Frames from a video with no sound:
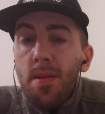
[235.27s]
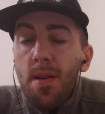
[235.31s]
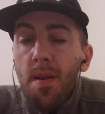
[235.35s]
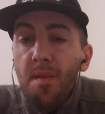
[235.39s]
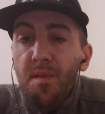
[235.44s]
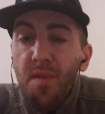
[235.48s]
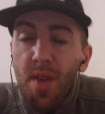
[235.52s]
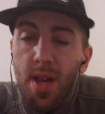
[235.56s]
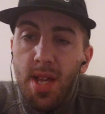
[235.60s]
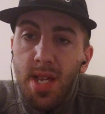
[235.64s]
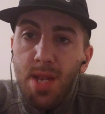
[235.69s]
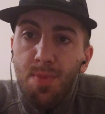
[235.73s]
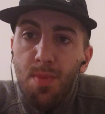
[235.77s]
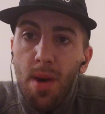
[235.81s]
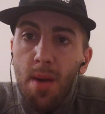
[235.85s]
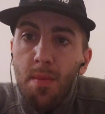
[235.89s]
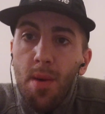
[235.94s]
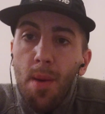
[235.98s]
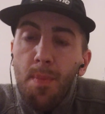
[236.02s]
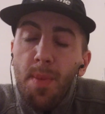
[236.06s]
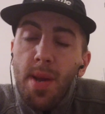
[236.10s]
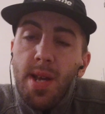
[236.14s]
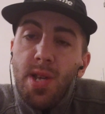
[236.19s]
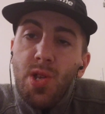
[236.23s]
and Fearless
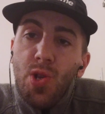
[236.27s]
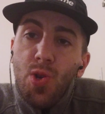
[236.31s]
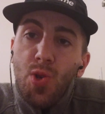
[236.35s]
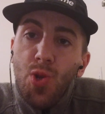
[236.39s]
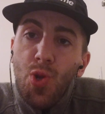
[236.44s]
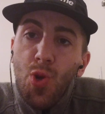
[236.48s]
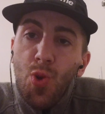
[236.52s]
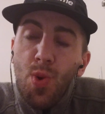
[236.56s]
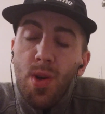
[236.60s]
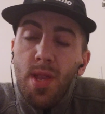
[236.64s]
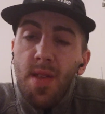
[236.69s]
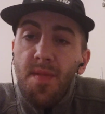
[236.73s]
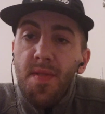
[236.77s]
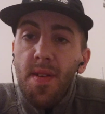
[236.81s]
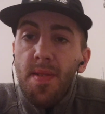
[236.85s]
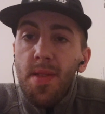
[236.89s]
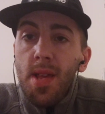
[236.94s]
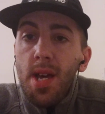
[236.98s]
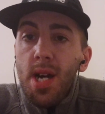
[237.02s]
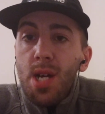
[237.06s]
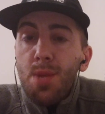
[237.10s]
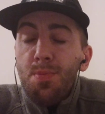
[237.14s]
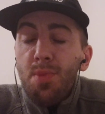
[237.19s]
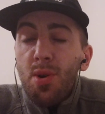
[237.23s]
Mama pays you two hundred
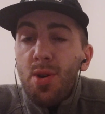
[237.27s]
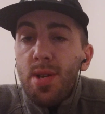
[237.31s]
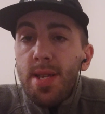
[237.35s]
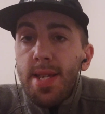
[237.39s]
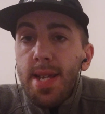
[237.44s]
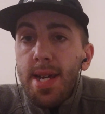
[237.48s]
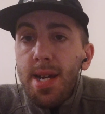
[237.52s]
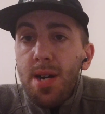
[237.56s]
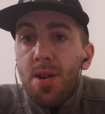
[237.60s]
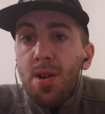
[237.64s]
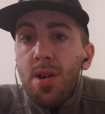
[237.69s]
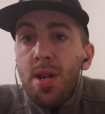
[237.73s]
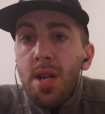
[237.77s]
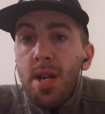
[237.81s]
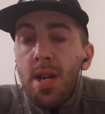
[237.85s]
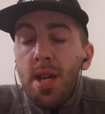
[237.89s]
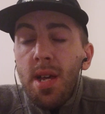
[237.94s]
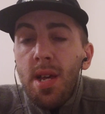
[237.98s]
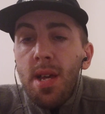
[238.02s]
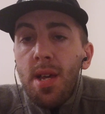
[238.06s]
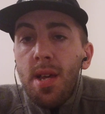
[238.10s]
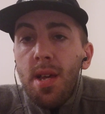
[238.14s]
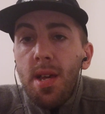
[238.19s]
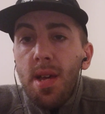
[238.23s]
fifty dollars per sale.
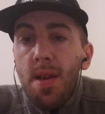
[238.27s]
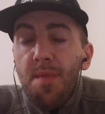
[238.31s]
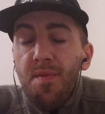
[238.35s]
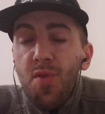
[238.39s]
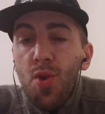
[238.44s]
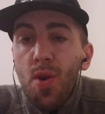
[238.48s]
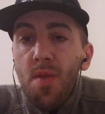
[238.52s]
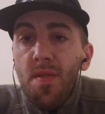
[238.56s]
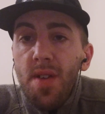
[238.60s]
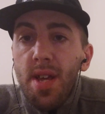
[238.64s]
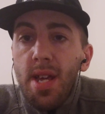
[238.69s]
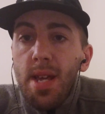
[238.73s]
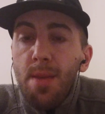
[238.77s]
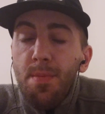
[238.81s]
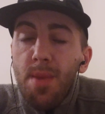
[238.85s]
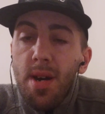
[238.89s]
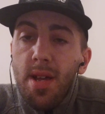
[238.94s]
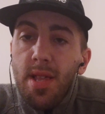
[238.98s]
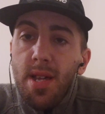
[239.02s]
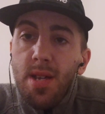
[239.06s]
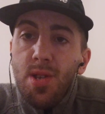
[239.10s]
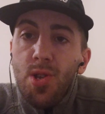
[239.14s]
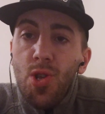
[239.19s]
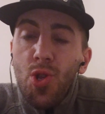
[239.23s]
If you have an
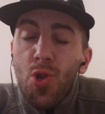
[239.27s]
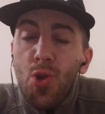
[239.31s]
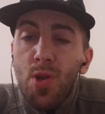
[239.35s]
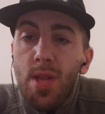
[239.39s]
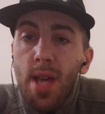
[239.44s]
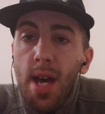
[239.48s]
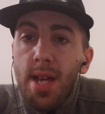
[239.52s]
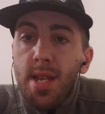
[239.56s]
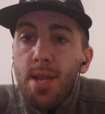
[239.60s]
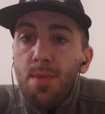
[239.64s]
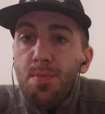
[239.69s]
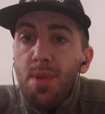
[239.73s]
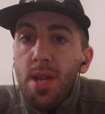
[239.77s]
email list of two thousand